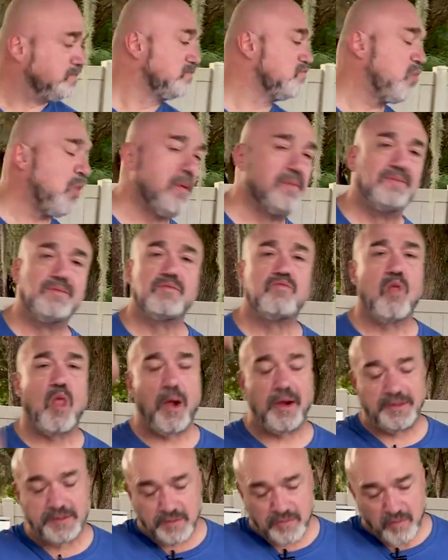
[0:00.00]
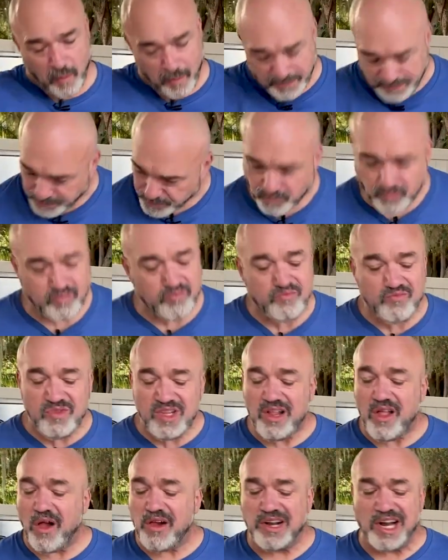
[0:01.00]

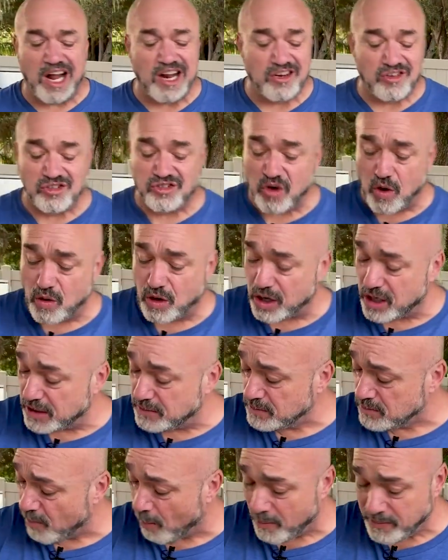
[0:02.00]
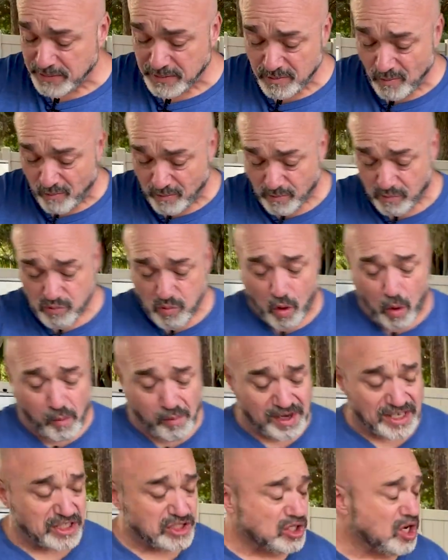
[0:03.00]
Mmm. That is so good. Oh
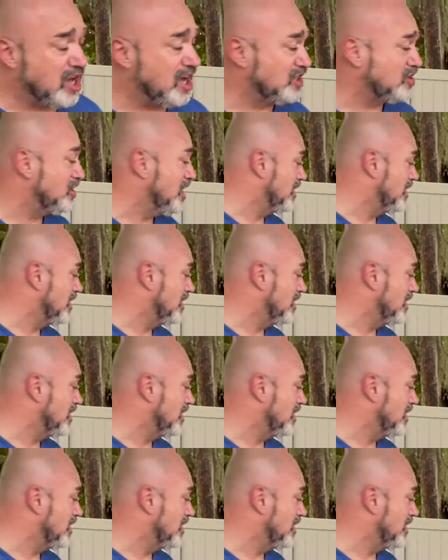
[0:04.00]
my gosh,